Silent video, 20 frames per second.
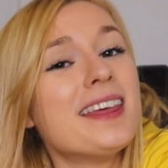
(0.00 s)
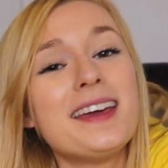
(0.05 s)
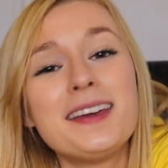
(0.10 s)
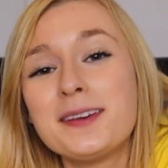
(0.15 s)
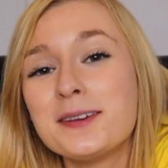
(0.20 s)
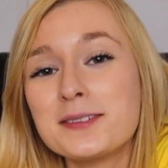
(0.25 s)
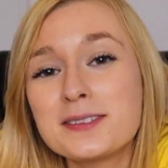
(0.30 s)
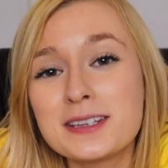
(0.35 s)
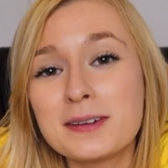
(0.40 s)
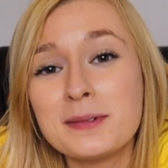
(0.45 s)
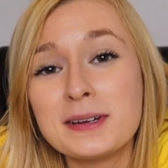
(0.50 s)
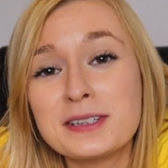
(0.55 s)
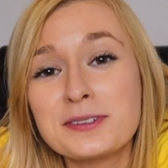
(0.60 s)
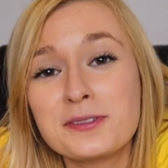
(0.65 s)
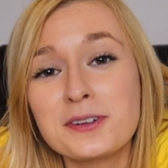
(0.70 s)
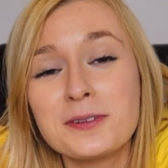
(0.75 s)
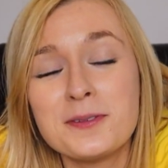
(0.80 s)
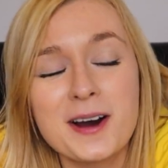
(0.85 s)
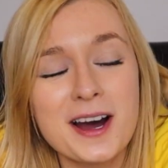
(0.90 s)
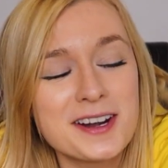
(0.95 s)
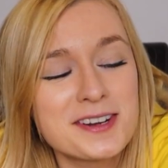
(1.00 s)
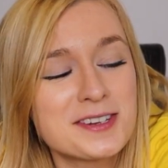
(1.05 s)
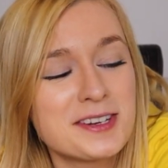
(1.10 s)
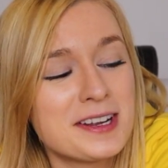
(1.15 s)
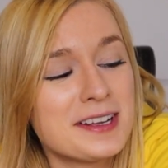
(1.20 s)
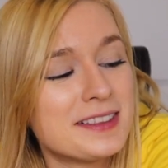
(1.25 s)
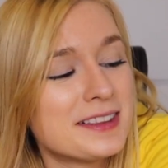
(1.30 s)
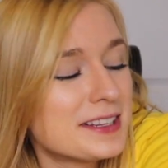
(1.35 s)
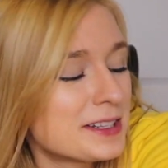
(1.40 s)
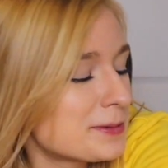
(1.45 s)
thank you so much for
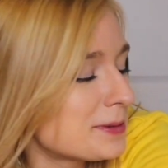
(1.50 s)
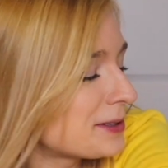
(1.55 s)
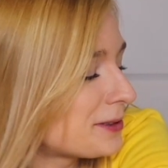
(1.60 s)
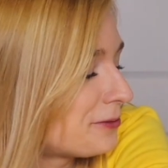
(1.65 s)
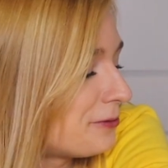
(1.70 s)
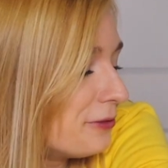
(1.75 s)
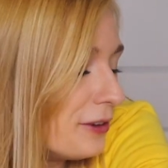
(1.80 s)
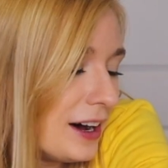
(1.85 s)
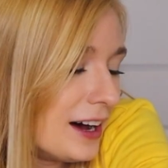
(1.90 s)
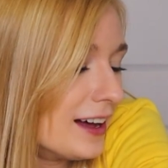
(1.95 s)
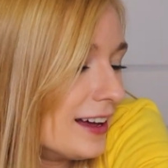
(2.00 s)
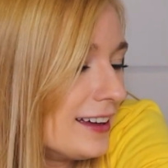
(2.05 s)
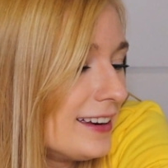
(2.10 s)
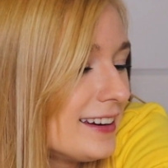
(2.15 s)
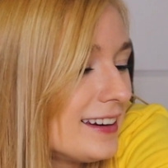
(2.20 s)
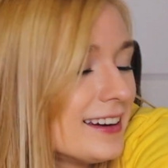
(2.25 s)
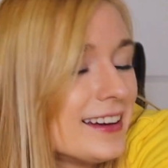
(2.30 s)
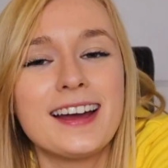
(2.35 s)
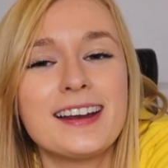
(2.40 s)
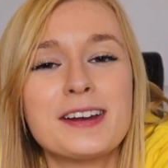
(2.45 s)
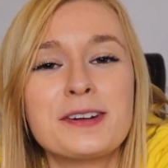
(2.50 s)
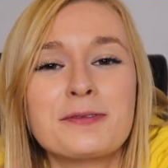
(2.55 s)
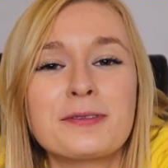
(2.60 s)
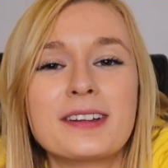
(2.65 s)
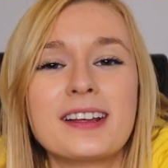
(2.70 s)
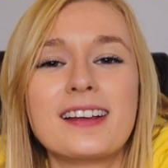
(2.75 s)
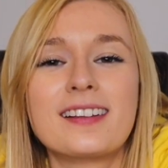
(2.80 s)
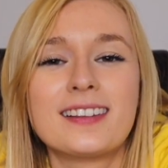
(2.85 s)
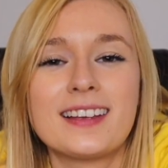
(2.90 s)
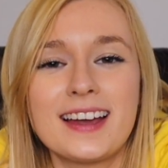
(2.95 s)
watching. This was fun. I didn't
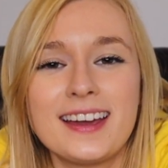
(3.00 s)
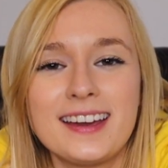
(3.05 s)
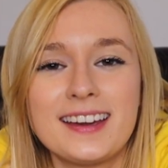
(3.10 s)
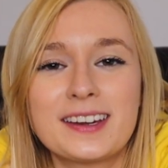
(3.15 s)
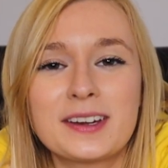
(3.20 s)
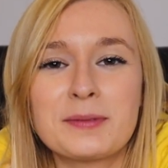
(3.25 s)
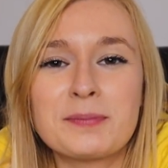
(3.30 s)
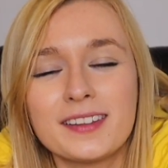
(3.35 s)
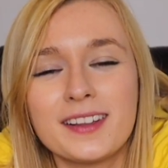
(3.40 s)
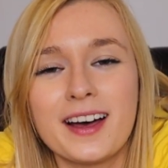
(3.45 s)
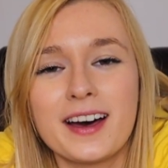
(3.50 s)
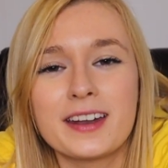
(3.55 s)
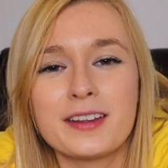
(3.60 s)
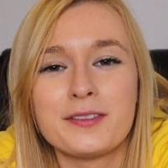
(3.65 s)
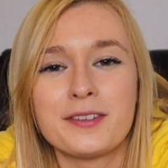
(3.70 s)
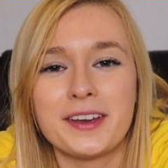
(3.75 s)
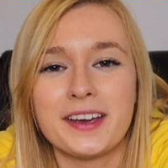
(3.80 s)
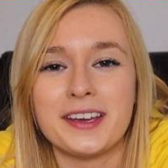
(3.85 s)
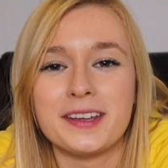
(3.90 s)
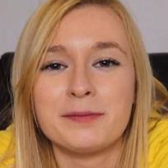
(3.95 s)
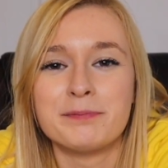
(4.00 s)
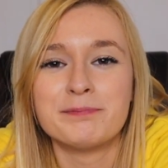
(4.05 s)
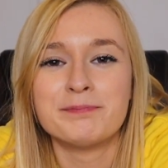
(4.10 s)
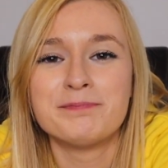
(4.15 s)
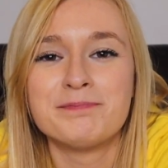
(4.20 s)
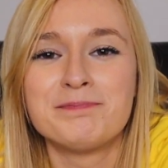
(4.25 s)
really like a lot of it.